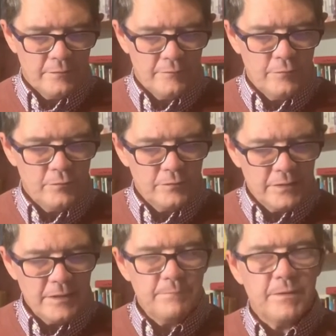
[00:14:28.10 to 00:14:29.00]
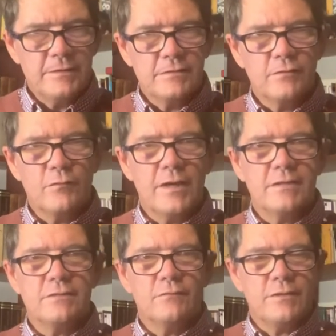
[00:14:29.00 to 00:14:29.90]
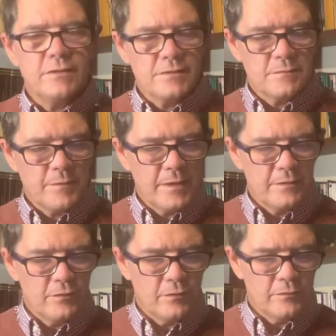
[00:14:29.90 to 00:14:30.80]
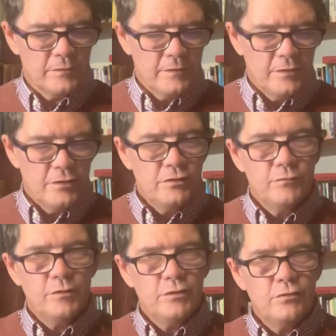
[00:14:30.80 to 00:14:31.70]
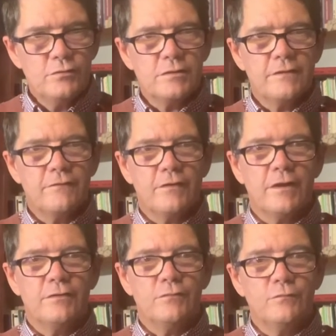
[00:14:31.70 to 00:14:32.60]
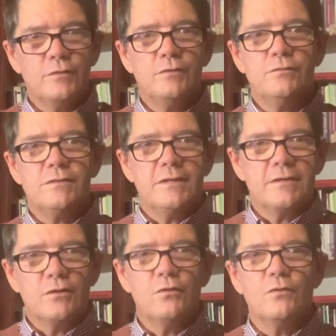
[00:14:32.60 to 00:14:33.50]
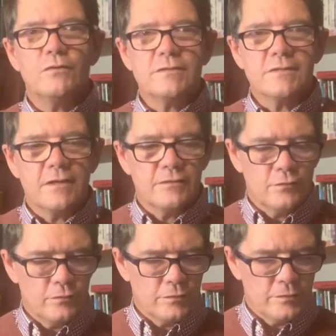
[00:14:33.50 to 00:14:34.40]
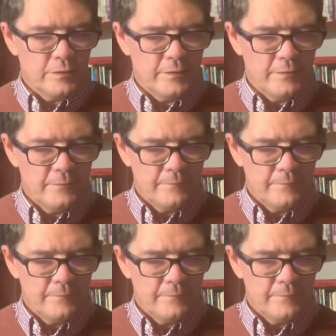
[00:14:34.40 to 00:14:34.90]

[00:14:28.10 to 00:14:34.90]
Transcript: If you look deeply into the ways that we disobey God, you will usually find the root it causes idolatry.